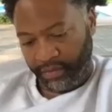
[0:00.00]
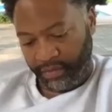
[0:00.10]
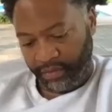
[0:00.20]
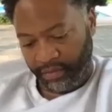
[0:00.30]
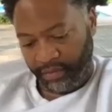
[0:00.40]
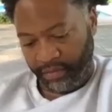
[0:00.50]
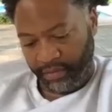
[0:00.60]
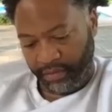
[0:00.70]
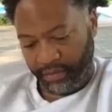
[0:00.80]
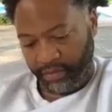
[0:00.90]

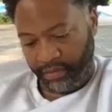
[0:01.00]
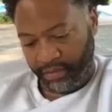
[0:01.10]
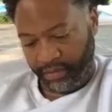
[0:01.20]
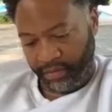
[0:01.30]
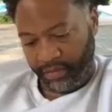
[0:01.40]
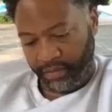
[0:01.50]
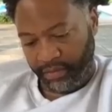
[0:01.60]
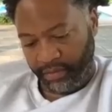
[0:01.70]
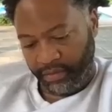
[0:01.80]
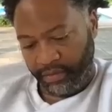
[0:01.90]

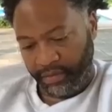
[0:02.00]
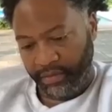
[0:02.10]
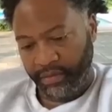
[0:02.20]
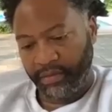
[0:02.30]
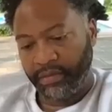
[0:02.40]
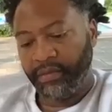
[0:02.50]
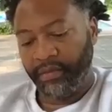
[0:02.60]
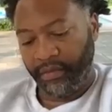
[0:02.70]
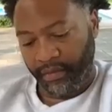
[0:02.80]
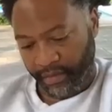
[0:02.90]

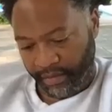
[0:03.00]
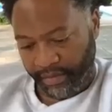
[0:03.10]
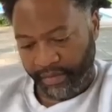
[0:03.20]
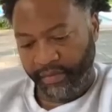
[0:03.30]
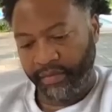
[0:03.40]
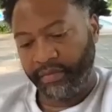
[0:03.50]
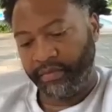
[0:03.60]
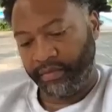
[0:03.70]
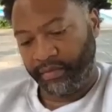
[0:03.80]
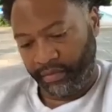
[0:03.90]

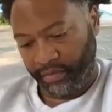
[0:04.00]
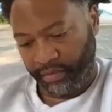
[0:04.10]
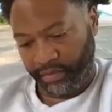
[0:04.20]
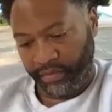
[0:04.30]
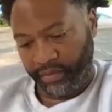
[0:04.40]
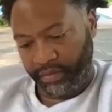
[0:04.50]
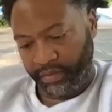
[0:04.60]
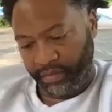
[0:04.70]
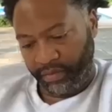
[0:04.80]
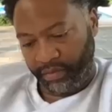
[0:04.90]

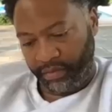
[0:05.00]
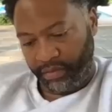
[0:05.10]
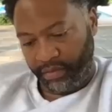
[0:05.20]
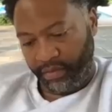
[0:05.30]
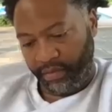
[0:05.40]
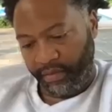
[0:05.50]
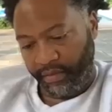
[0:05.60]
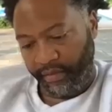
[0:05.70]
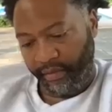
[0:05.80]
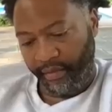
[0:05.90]

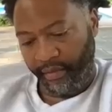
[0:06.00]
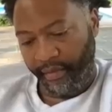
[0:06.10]
The person shown says nothing.